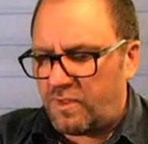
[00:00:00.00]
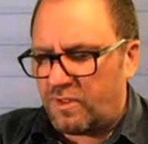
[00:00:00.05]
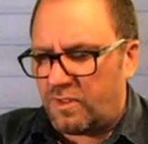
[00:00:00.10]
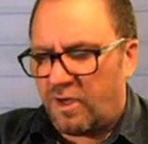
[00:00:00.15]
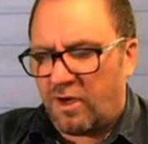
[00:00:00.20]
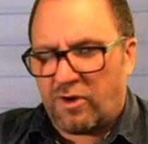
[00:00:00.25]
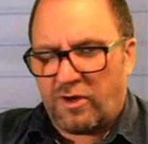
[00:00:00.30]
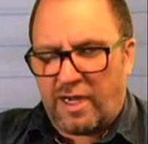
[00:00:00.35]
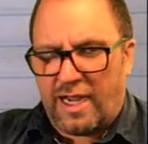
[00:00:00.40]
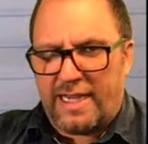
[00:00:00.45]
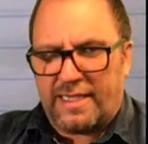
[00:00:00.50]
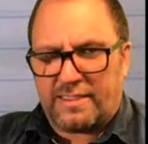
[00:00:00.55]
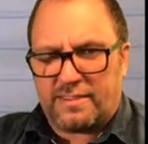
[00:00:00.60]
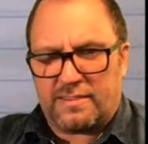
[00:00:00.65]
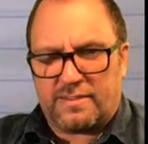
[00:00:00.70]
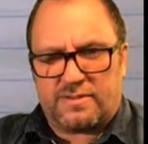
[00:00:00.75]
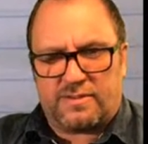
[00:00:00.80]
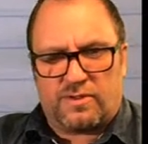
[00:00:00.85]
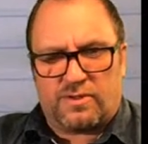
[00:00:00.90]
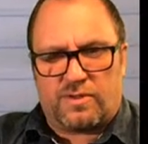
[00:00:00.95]
Alright,
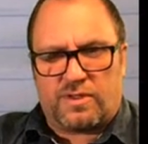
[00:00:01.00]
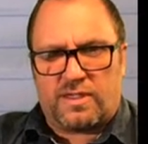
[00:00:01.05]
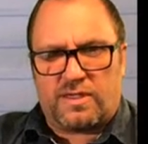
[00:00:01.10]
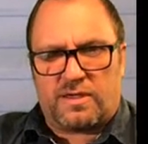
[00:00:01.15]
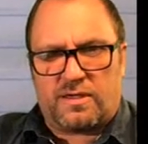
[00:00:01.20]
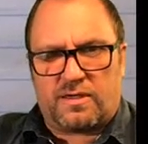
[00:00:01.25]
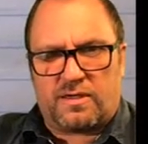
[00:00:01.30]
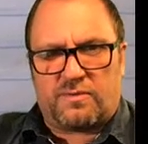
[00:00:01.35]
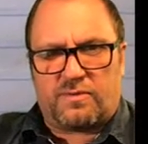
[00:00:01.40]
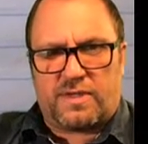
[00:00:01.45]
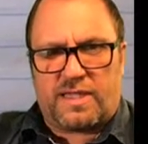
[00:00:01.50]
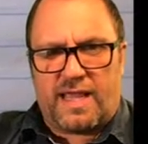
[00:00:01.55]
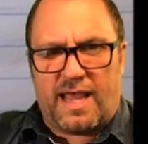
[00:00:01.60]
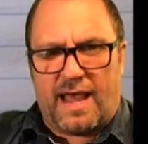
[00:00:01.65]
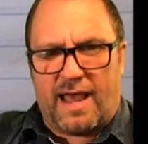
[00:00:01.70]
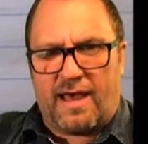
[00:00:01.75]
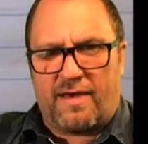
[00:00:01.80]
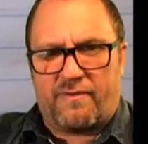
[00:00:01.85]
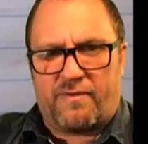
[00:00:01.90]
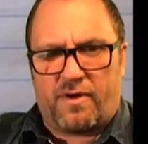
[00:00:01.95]
so there we
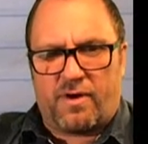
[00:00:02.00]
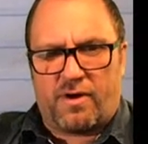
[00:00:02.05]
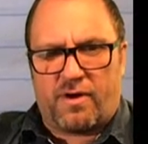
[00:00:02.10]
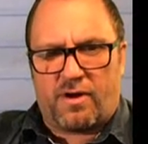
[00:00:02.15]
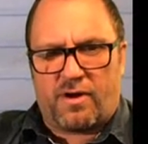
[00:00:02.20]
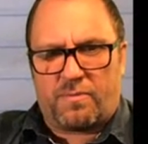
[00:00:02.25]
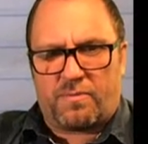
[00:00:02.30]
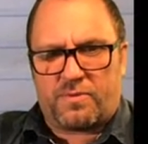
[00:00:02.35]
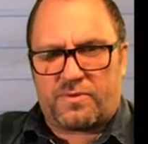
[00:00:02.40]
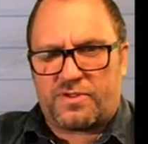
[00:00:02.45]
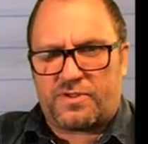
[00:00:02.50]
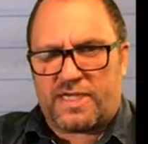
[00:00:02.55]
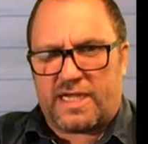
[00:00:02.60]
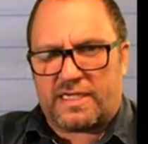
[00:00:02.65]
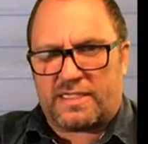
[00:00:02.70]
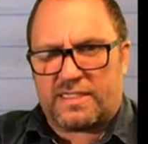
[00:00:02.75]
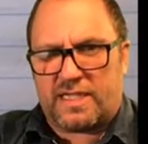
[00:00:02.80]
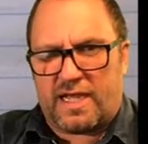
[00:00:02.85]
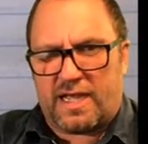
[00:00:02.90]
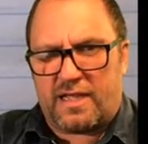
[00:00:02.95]
have our
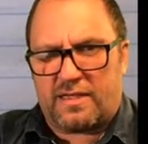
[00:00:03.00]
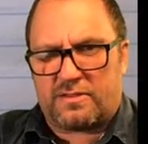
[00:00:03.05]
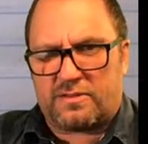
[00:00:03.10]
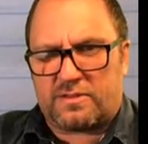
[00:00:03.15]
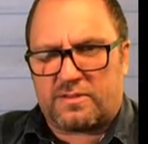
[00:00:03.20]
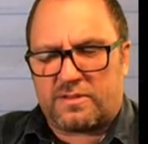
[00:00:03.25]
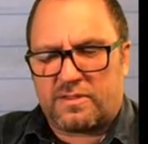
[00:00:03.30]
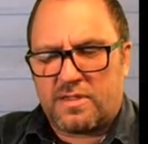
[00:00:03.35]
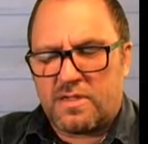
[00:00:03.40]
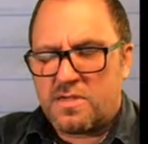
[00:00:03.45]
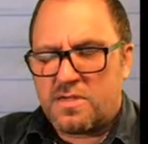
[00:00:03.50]
projectiles.